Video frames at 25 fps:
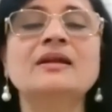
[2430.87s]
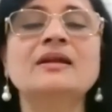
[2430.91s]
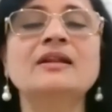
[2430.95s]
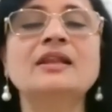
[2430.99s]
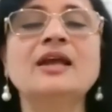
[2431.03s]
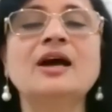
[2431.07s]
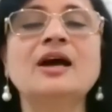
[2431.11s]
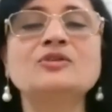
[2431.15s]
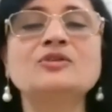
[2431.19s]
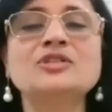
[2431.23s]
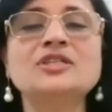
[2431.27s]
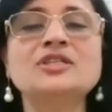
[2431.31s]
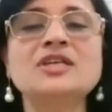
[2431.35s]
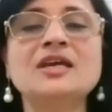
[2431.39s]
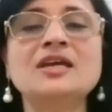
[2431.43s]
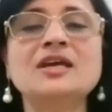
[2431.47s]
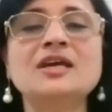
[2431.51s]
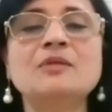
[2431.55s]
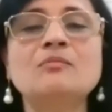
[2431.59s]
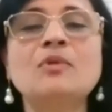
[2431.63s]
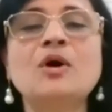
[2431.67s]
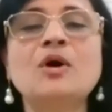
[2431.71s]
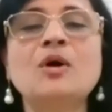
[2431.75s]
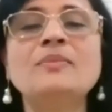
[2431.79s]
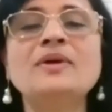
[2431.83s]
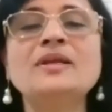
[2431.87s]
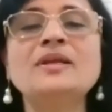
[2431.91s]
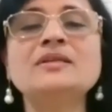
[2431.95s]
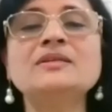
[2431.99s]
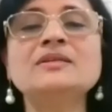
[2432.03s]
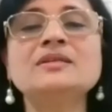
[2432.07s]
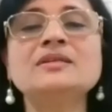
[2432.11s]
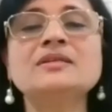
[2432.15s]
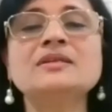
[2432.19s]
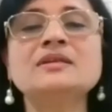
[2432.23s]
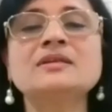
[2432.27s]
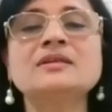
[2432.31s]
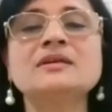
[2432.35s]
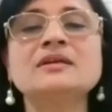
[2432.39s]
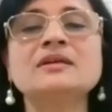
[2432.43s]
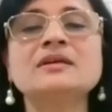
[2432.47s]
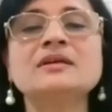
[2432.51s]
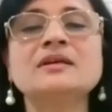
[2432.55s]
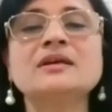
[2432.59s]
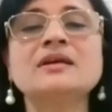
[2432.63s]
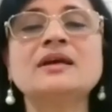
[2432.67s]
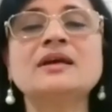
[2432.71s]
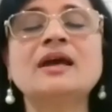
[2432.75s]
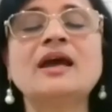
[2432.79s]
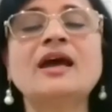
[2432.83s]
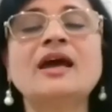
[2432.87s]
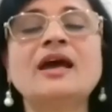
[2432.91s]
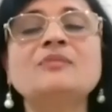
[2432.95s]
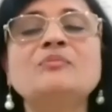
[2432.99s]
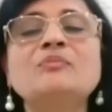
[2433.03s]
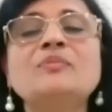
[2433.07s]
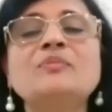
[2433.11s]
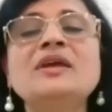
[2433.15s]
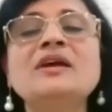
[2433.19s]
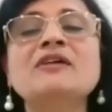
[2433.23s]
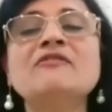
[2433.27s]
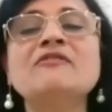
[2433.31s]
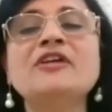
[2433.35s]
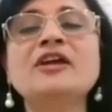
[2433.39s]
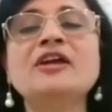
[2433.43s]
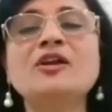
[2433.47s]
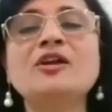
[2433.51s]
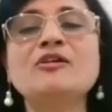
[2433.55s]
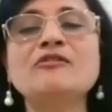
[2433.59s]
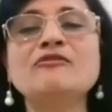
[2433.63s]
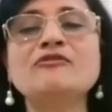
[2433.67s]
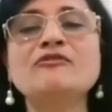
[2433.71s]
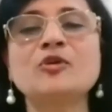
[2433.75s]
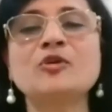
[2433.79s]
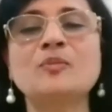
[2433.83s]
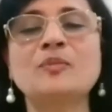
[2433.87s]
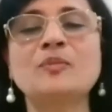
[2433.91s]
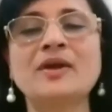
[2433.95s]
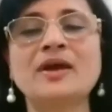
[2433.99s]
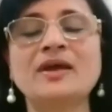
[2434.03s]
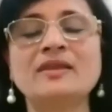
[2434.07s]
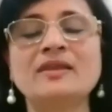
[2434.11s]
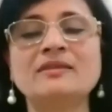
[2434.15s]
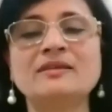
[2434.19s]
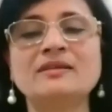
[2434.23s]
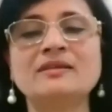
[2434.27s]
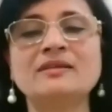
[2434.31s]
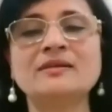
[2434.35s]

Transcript: Now take a moment and be aware of your breath